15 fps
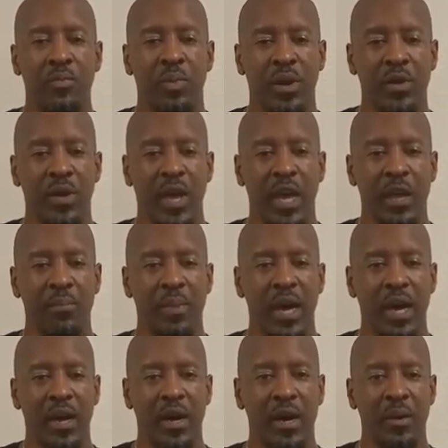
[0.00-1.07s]
Bring your hand
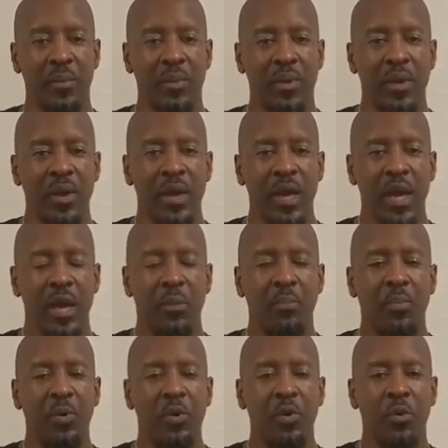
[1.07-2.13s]
back up
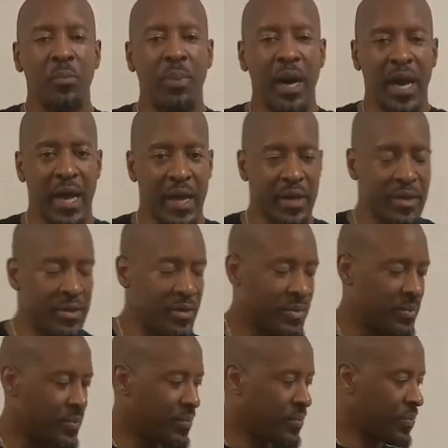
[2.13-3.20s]
and pull back.
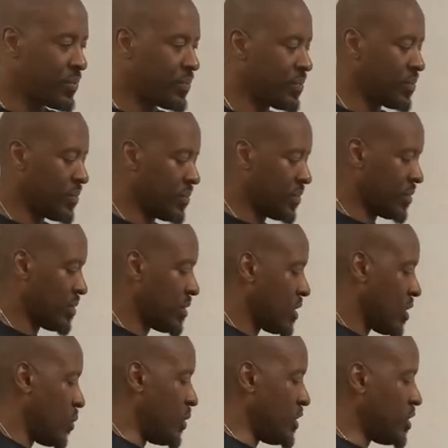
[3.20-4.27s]

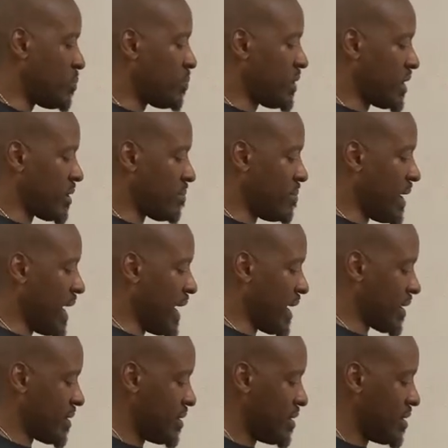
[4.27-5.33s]
When you're pulling
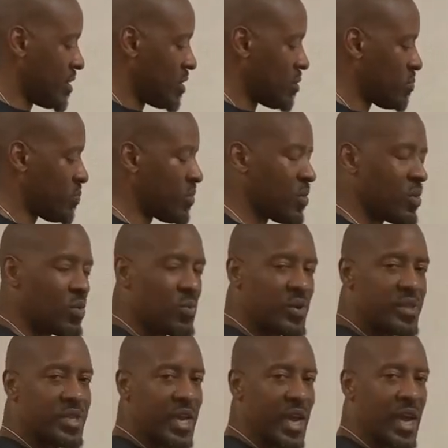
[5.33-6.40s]
back, pull
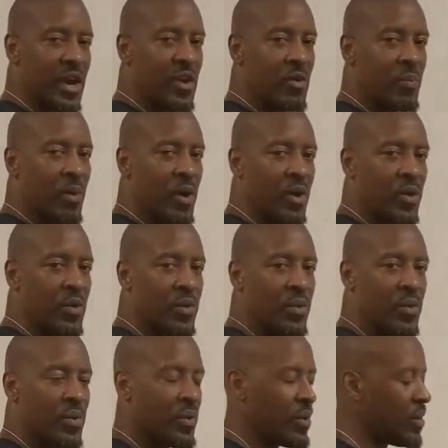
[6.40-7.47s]
with the
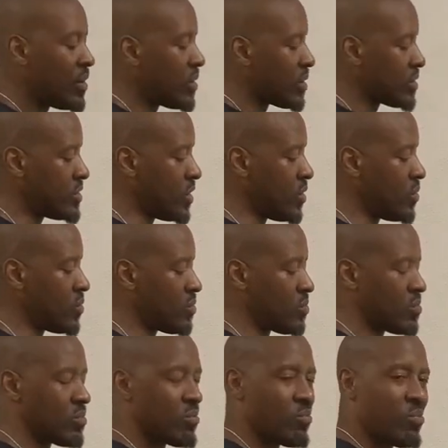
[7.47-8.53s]
elbow.
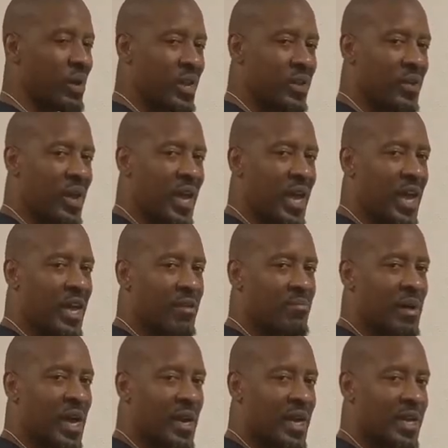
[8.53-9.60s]
Don't bring your hand
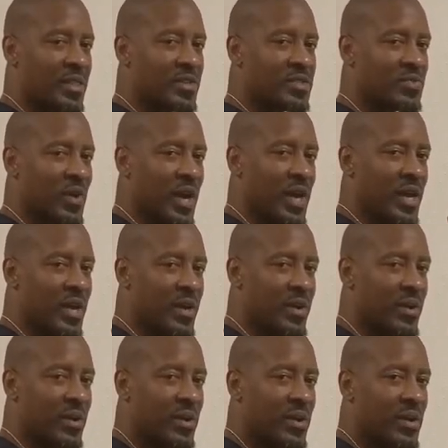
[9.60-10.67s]
back like this right
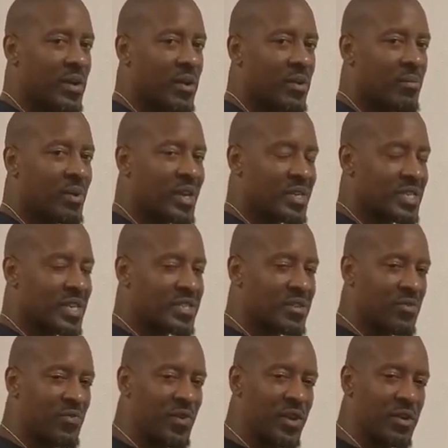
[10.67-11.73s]
here, because that's
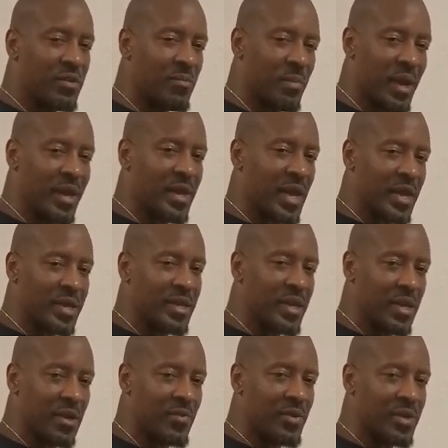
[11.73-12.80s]
defeating the main
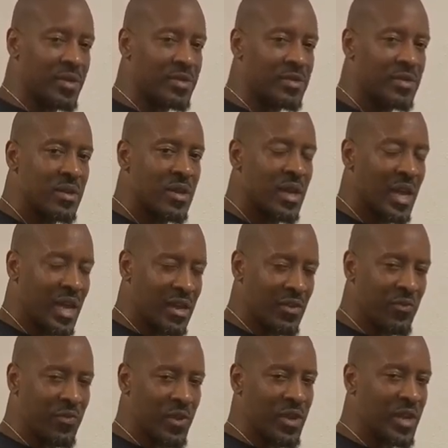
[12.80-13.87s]
idea of this and the
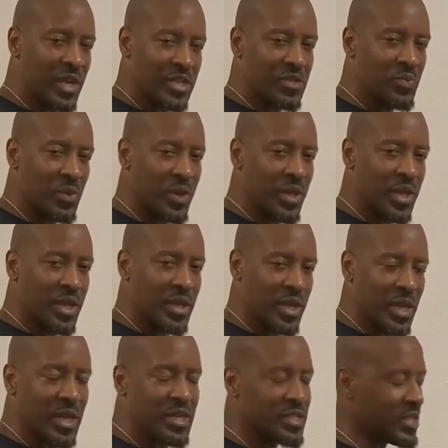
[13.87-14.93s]
feeling that you want to get and the
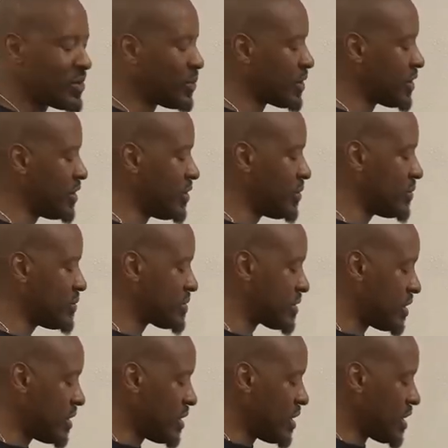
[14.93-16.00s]
energy you want to use.
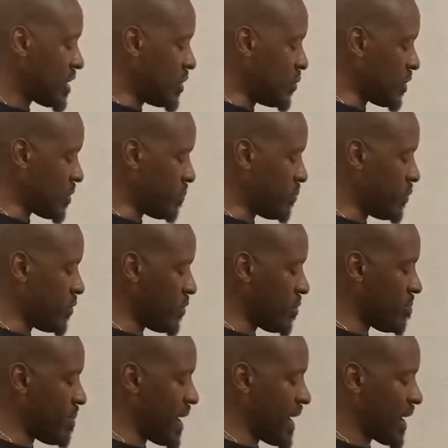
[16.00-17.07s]
You want to
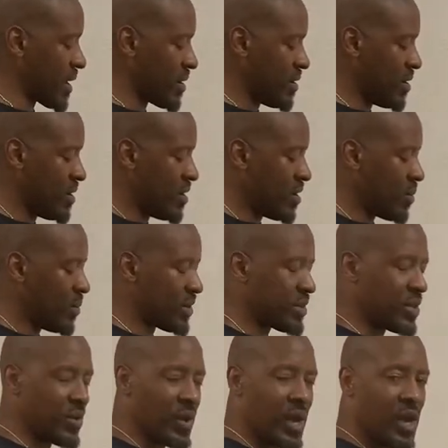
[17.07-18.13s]
pull back
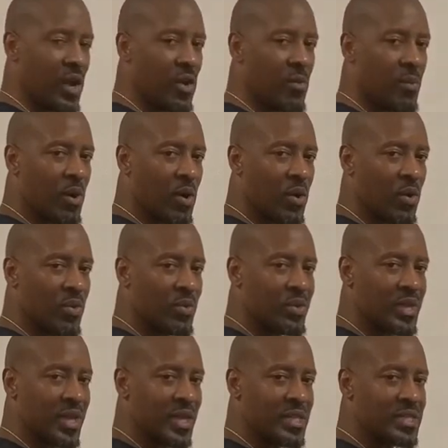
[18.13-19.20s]
with your elbow
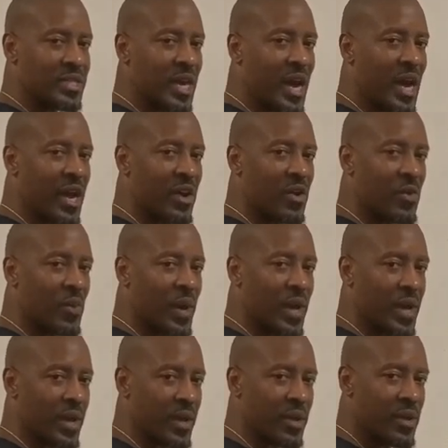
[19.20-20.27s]
the entire
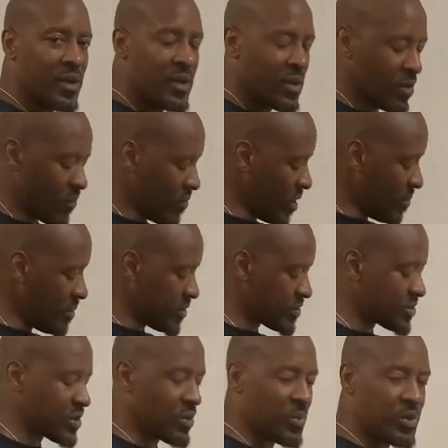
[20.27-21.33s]
way. Rub your
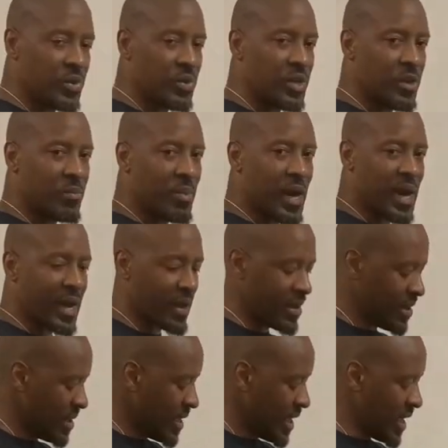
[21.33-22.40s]
shirt when you get back
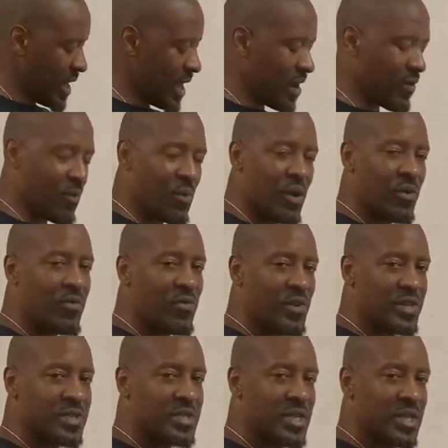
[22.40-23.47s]
and have one
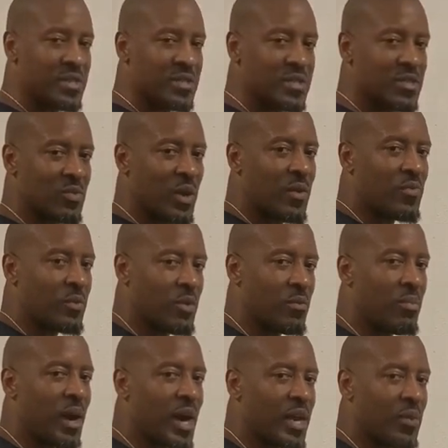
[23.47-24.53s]
fist distance away from your
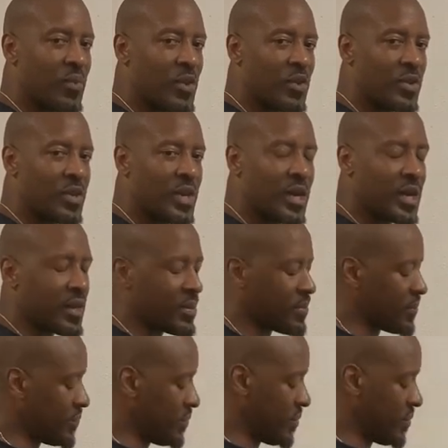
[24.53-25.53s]
body when you're done.